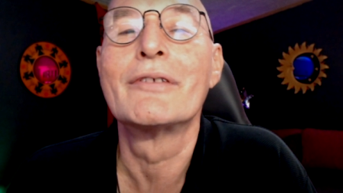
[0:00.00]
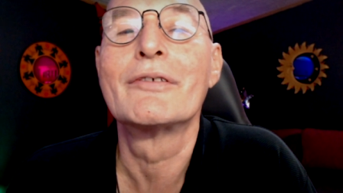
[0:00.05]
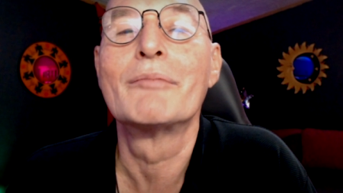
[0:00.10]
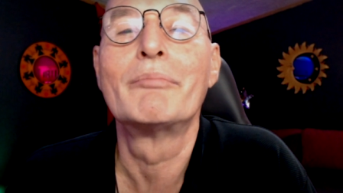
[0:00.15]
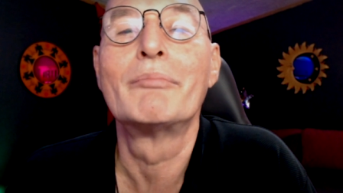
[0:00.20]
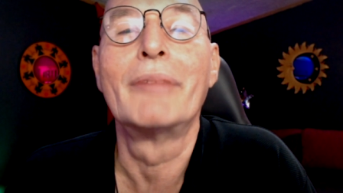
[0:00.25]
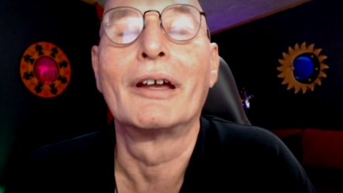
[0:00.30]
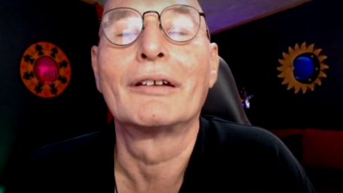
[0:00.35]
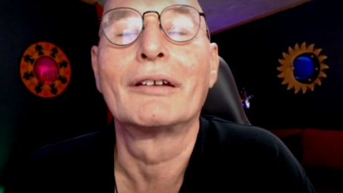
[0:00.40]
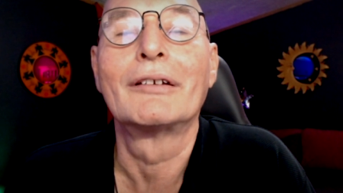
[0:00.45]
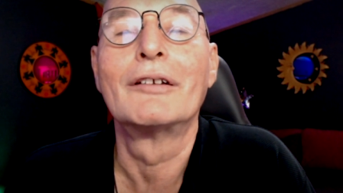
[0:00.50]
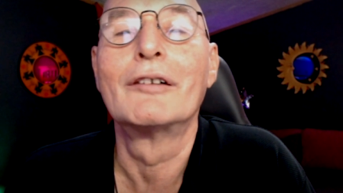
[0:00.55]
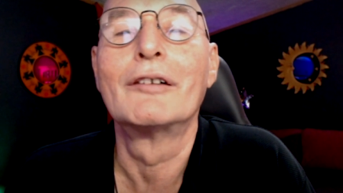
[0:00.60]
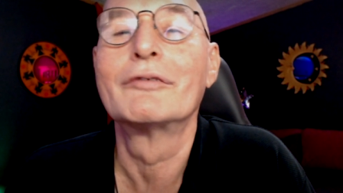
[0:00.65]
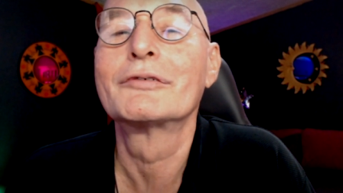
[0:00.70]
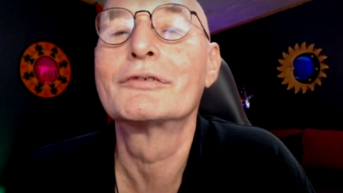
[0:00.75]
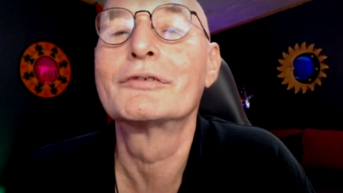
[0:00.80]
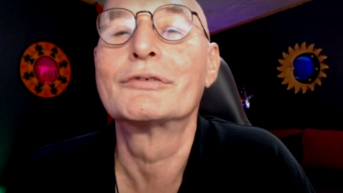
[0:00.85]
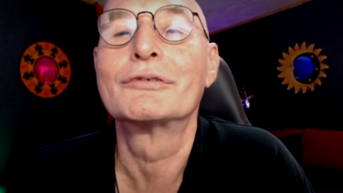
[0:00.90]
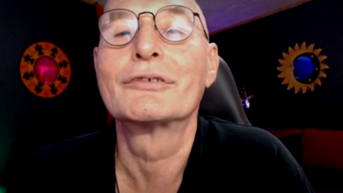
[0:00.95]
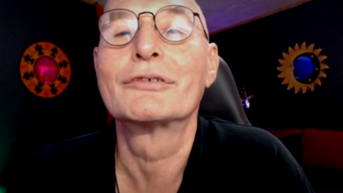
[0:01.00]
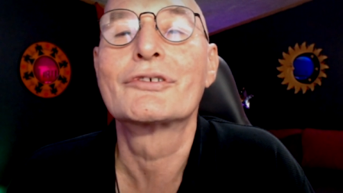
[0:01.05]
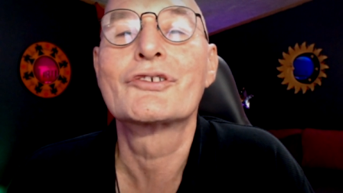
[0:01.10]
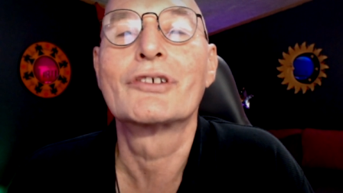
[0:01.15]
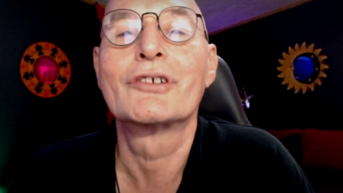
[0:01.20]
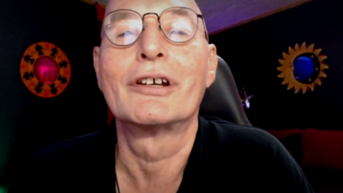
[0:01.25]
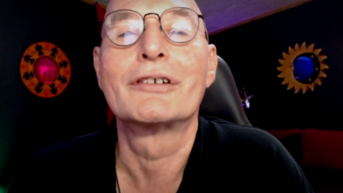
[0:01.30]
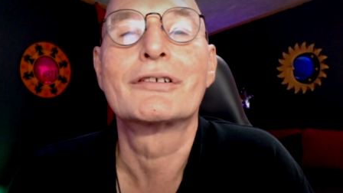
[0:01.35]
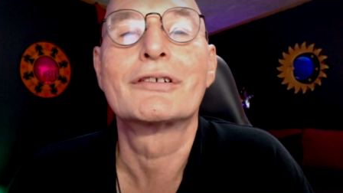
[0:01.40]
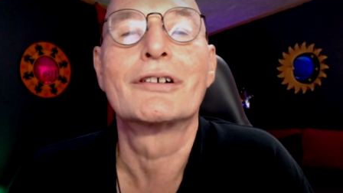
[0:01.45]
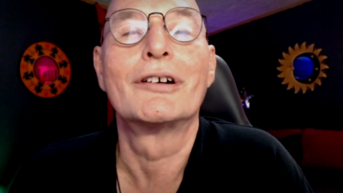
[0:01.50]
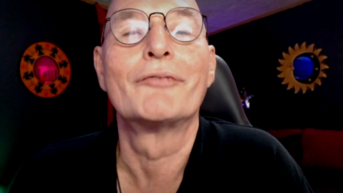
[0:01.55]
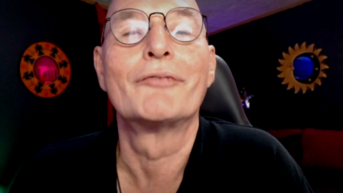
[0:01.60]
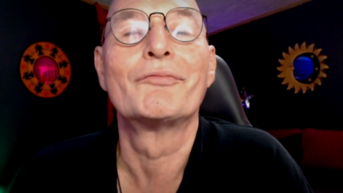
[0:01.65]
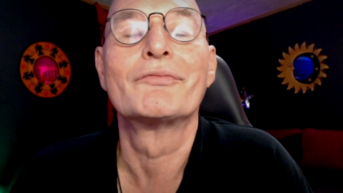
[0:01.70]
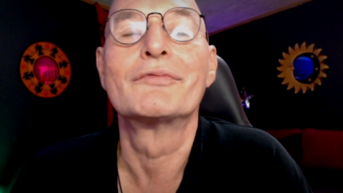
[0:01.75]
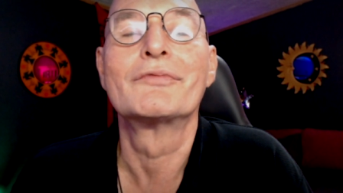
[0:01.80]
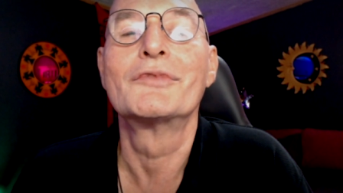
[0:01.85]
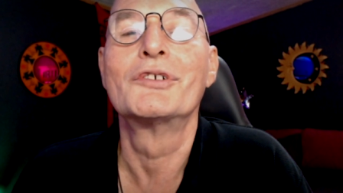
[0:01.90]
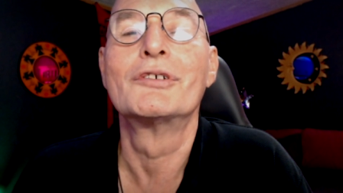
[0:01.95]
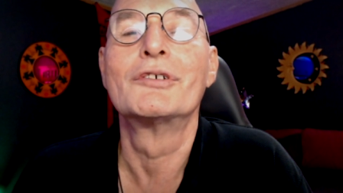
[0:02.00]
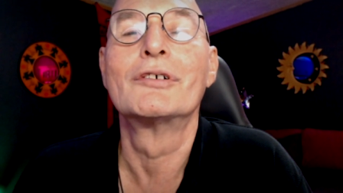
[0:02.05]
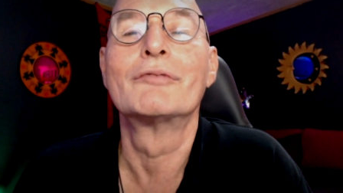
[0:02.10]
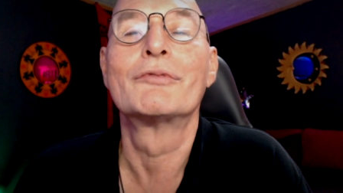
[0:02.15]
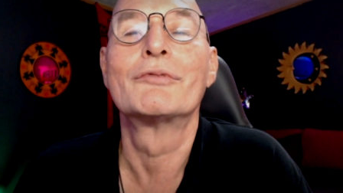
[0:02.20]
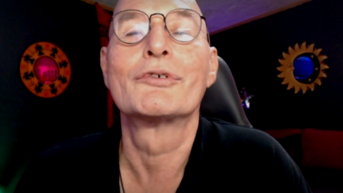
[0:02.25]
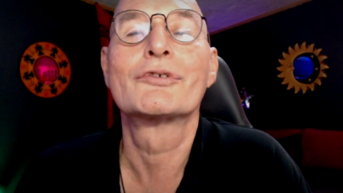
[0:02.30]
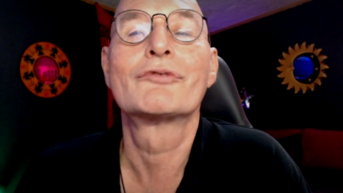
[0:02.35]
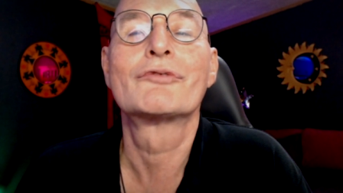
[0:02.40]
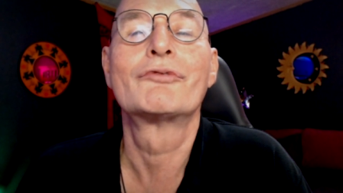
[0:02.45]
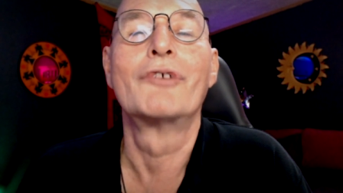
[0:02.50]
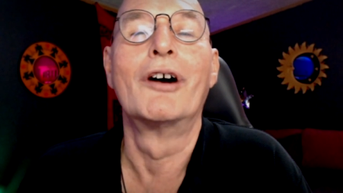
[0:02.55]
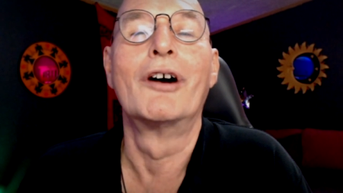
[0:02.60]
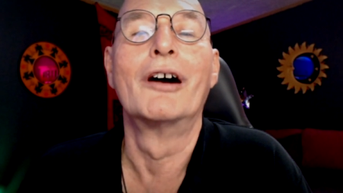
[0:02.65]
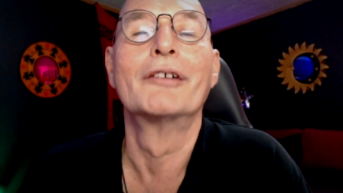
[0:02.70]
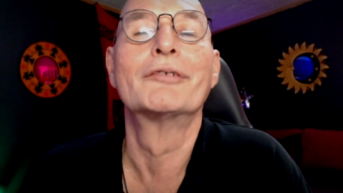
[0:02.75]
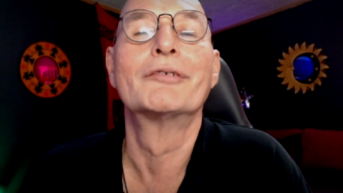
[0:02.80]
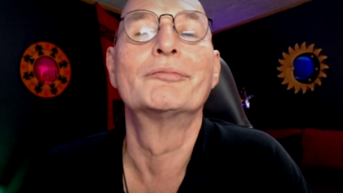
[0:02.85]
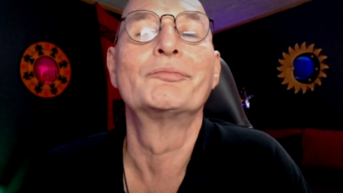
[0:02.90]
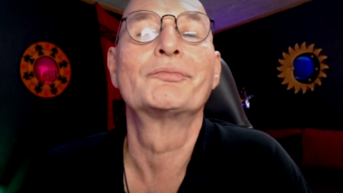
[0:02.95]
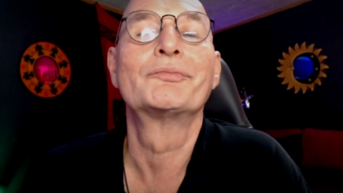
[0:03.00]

the Battle of Kurukshetra, you know, was fought.